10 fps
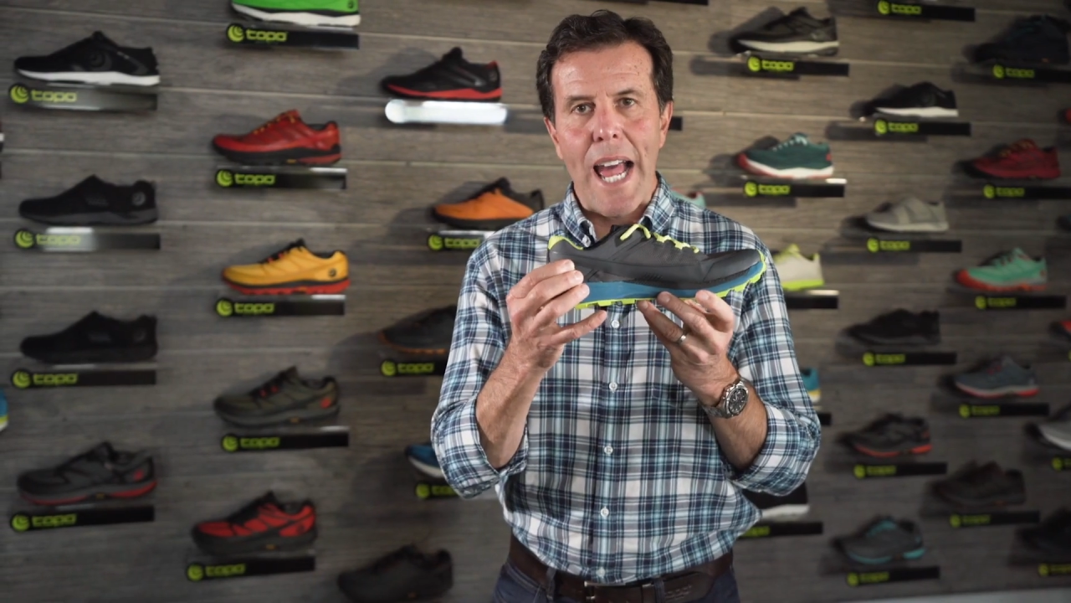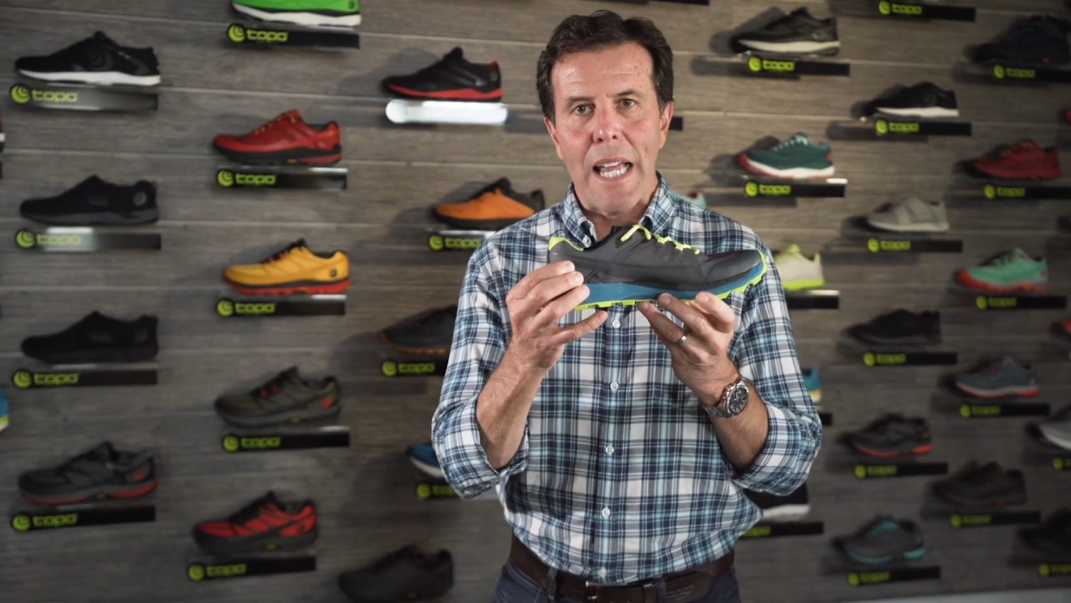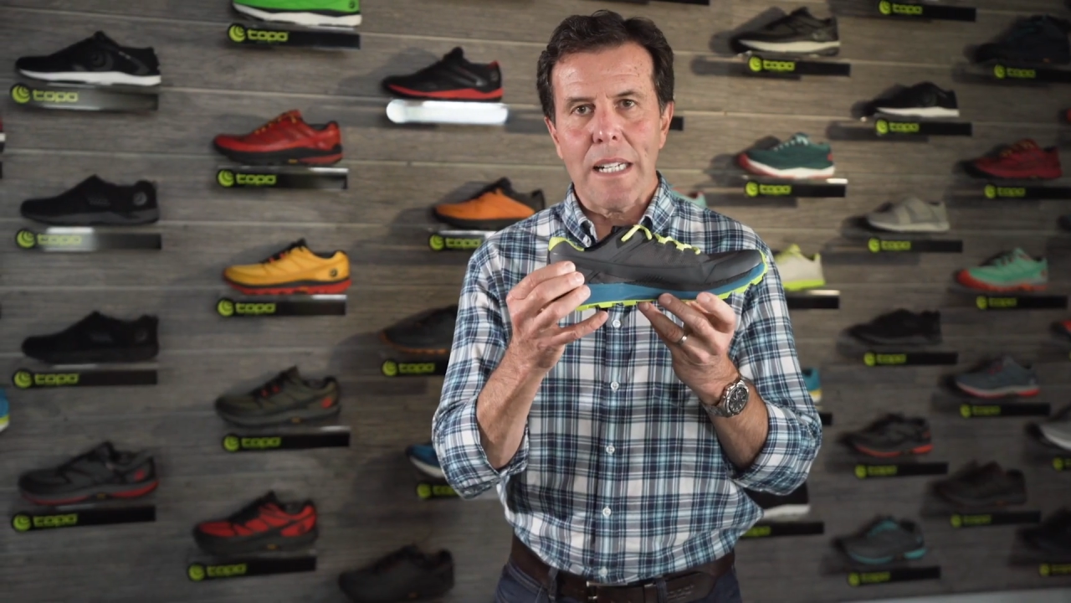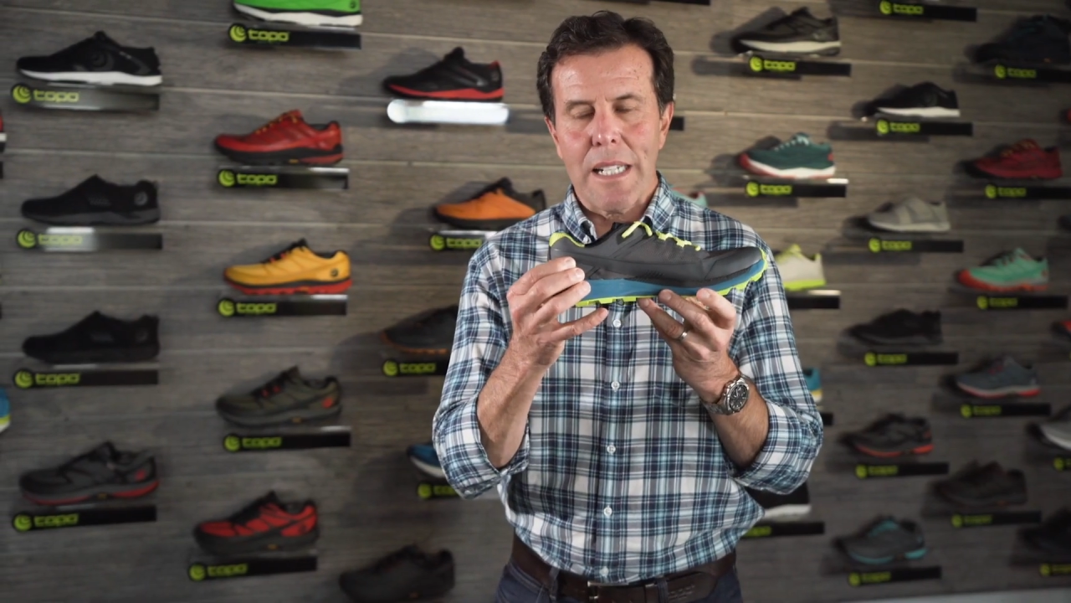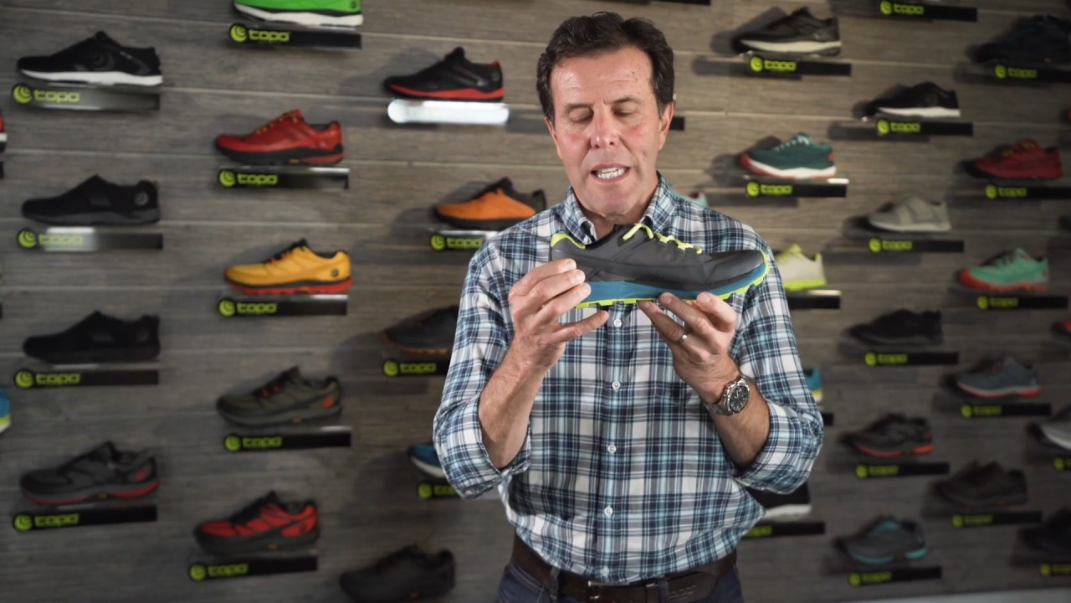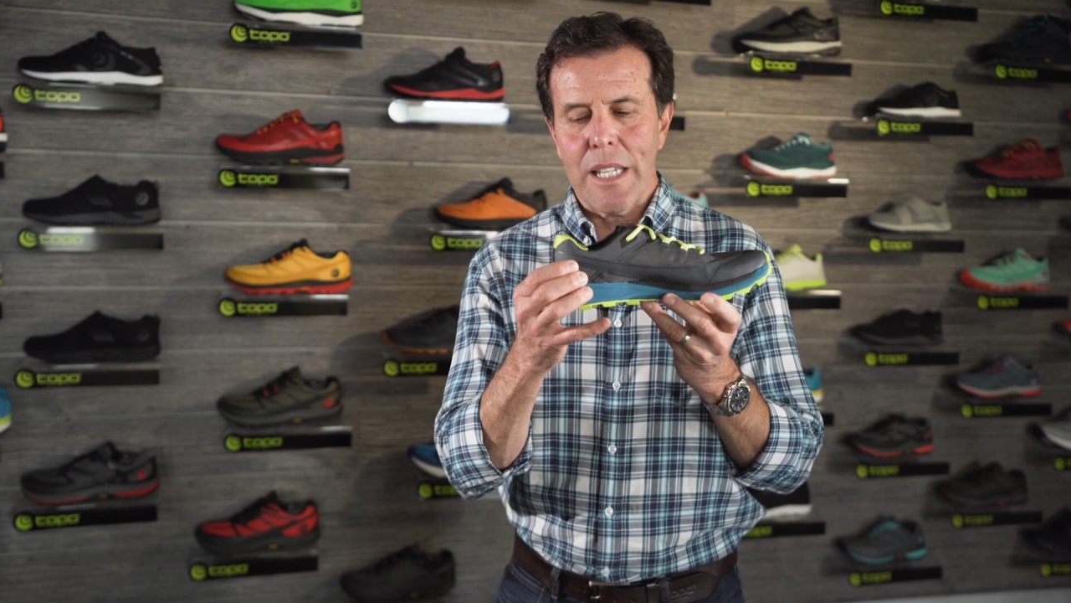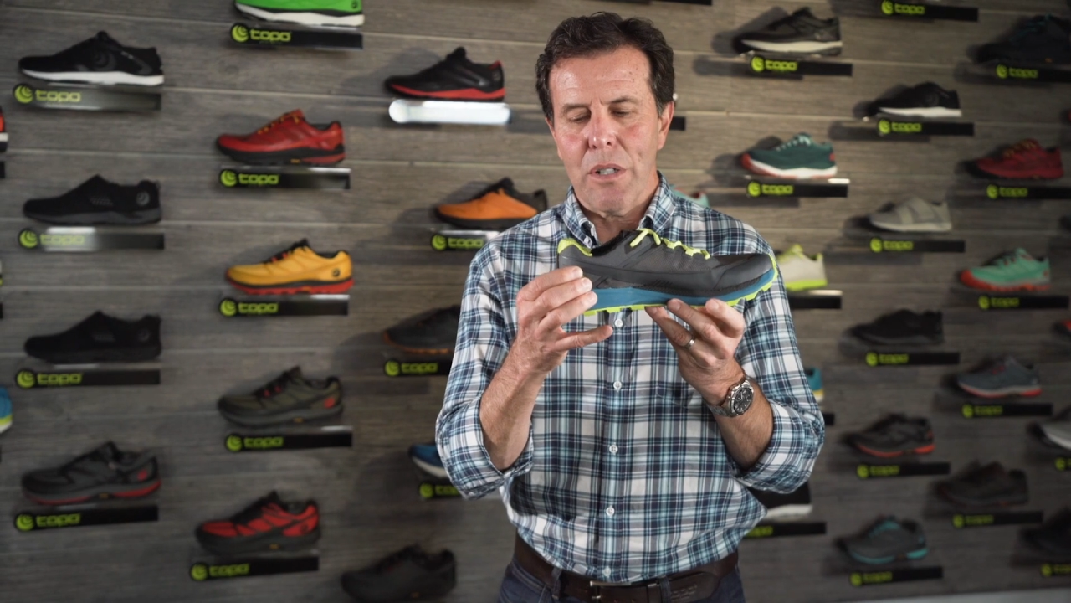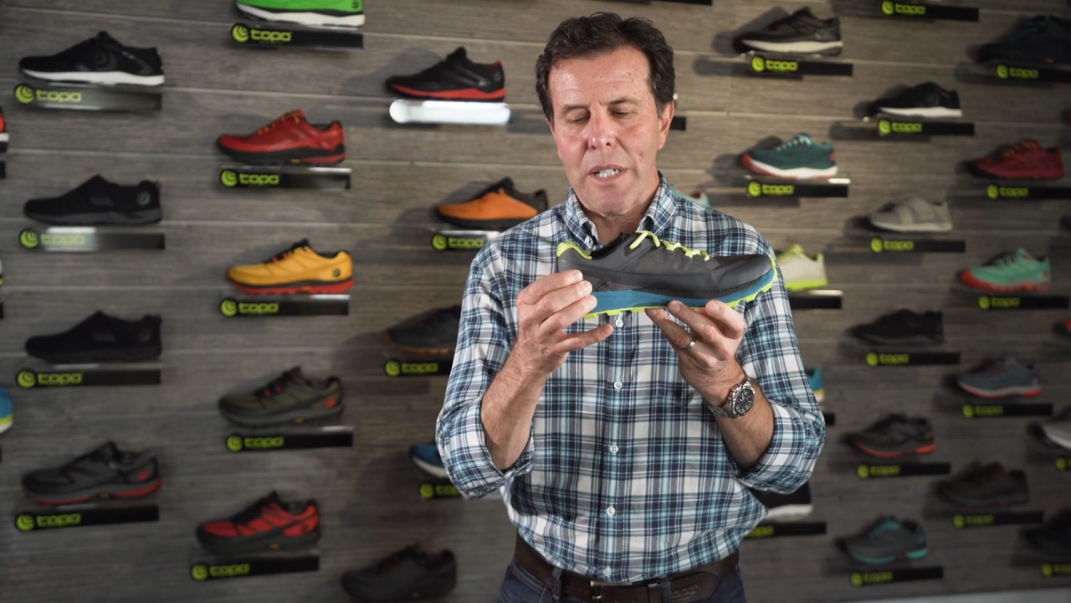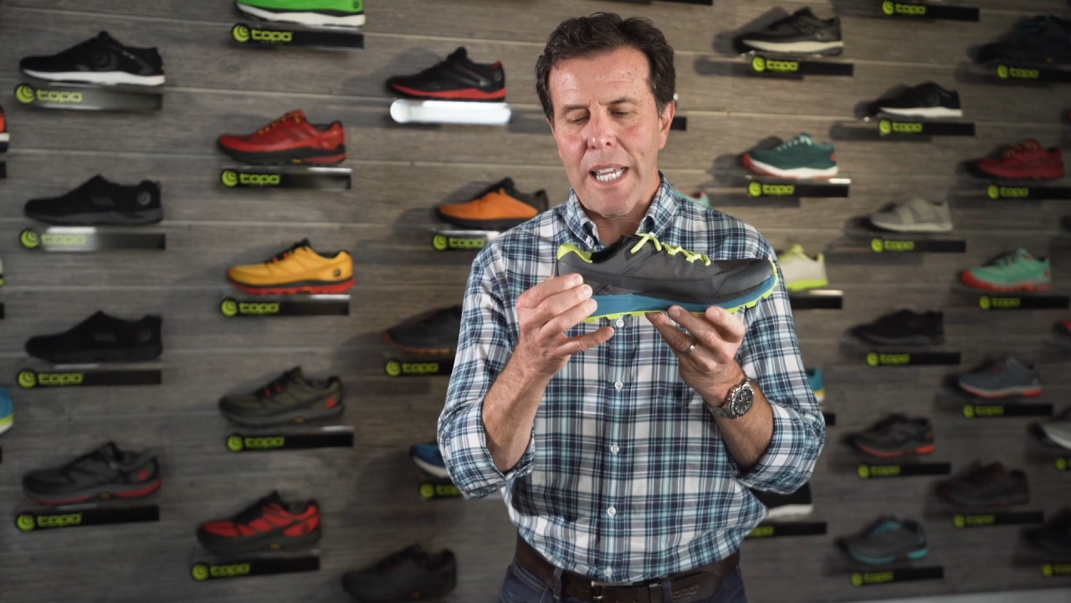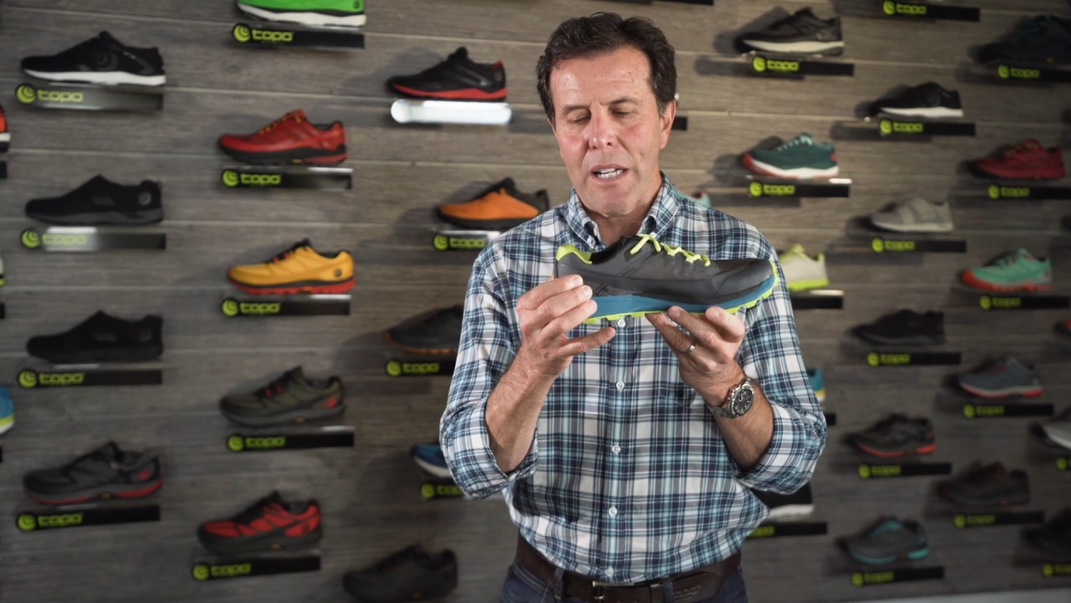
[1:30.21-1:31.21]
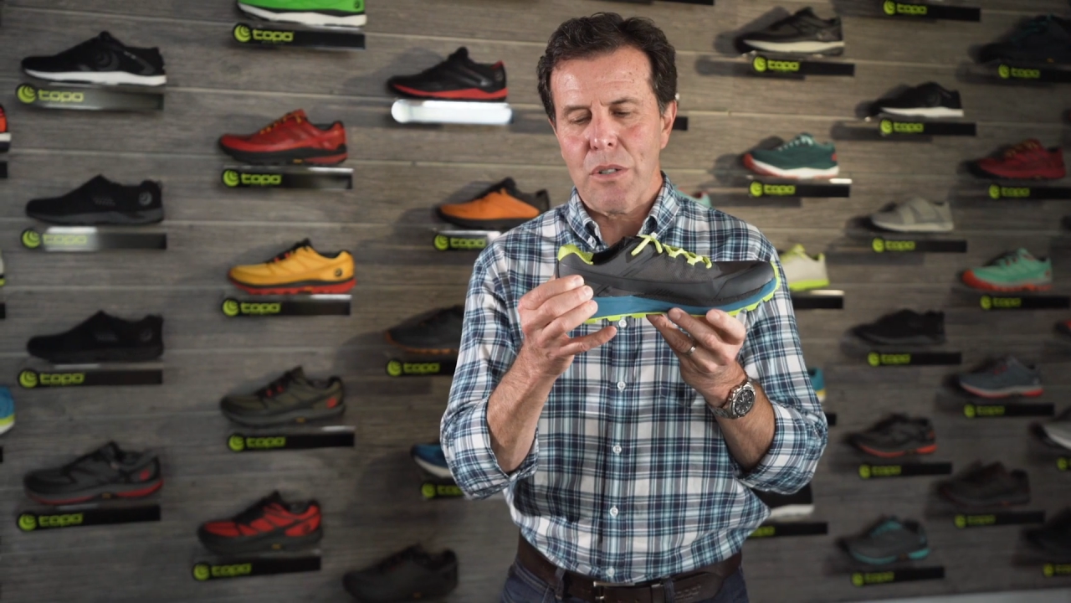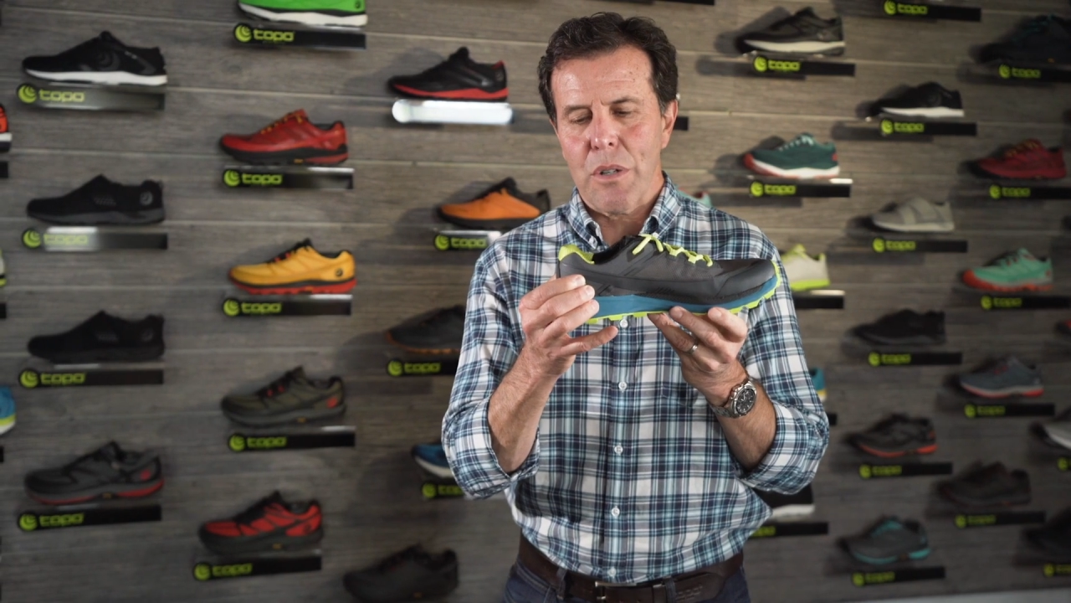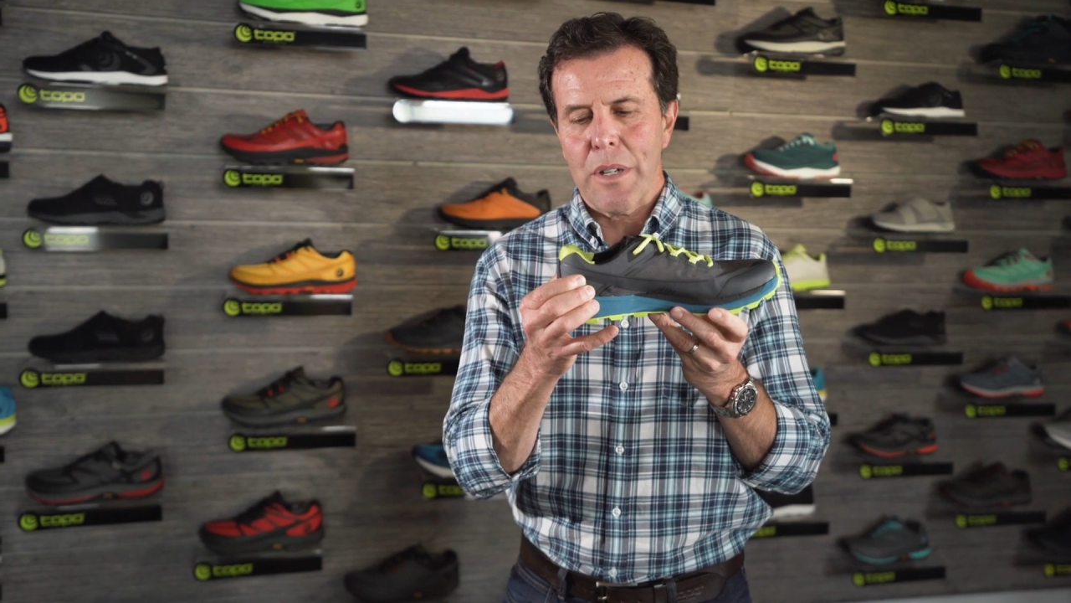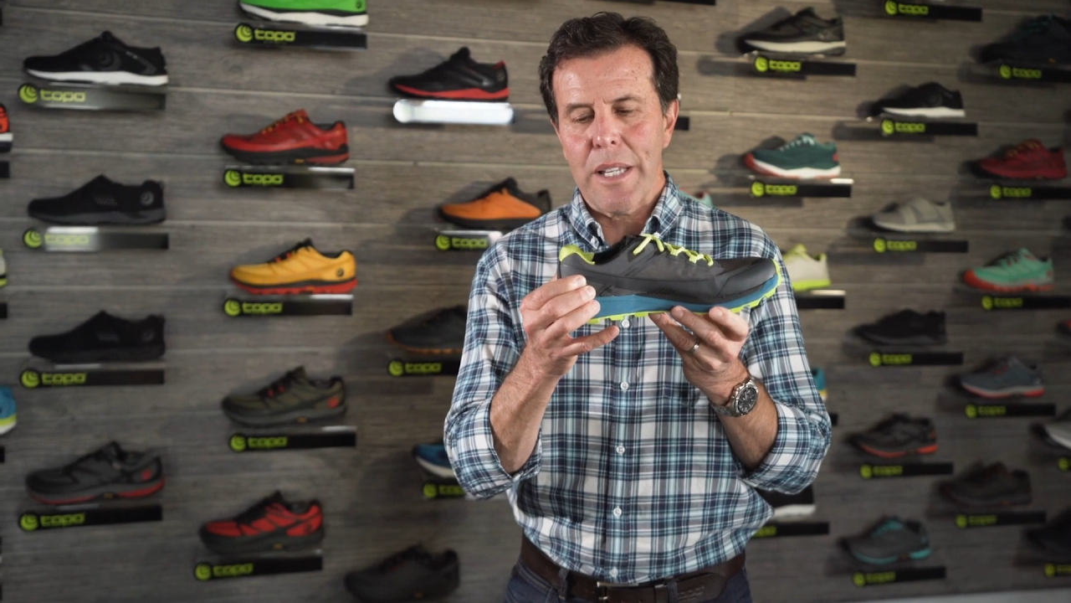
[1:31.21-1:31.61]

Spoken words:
added a heel counter